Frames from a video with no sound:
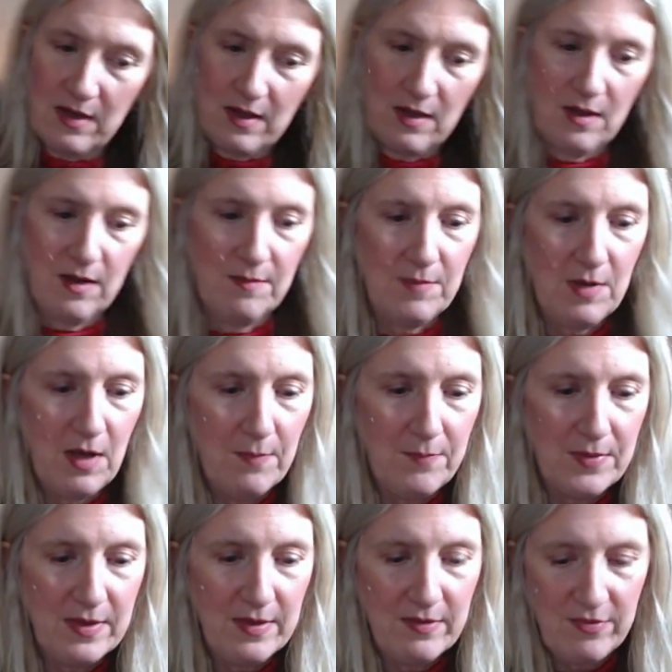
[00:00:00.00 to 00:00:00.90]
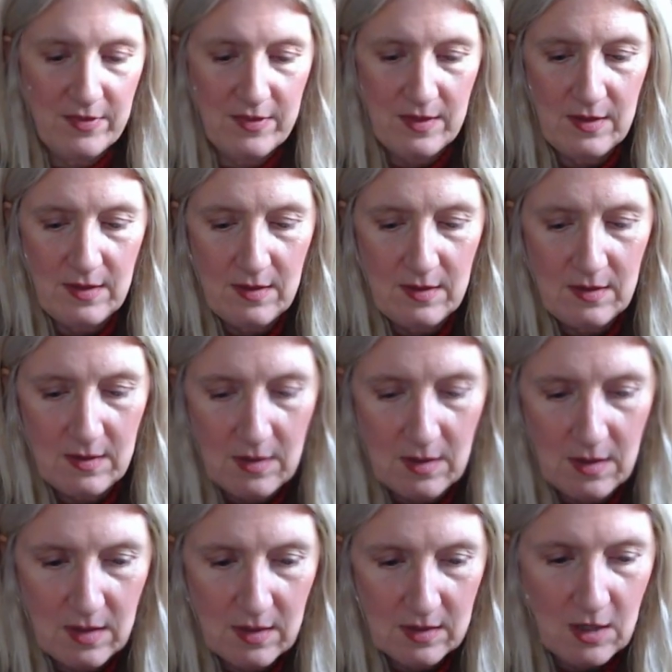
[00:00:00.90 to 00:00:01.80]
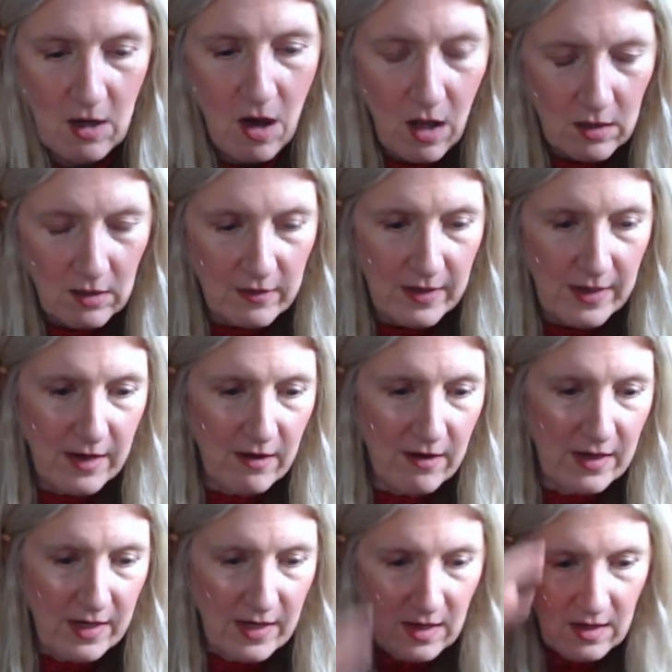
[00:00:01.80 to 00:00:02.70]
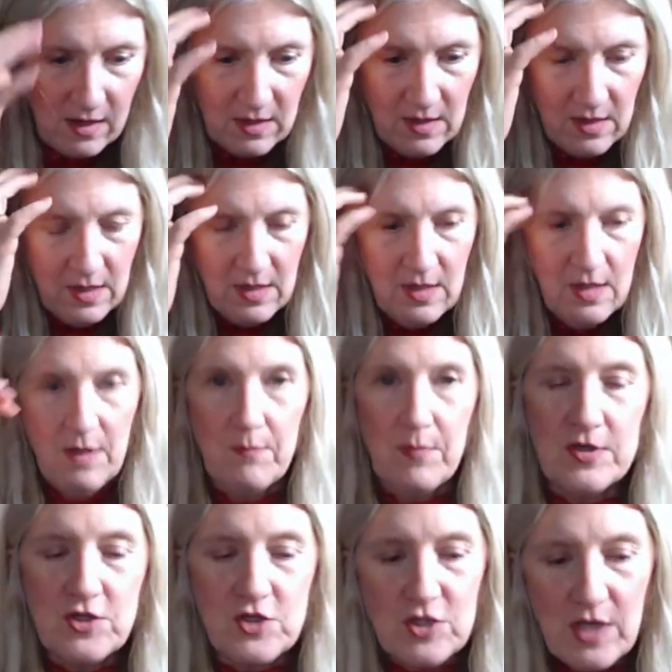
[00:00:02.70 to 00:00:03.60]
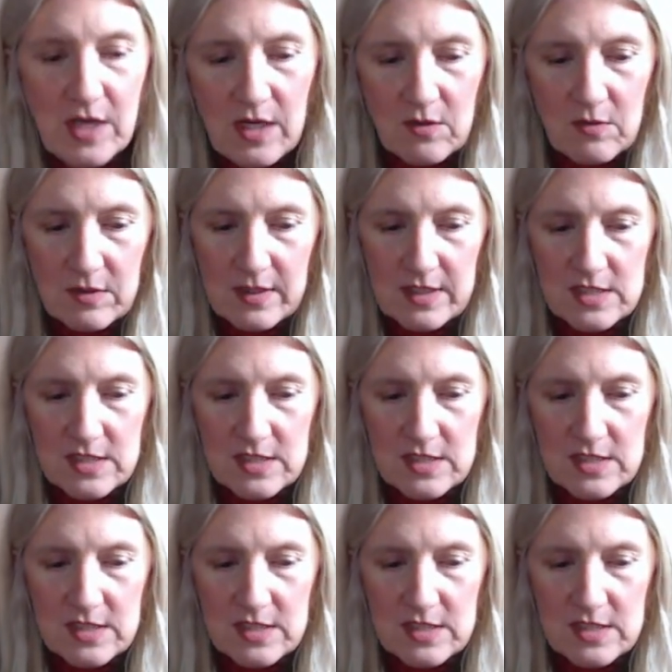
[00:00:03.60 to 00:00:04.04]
um, up in the uh, collar area. But generally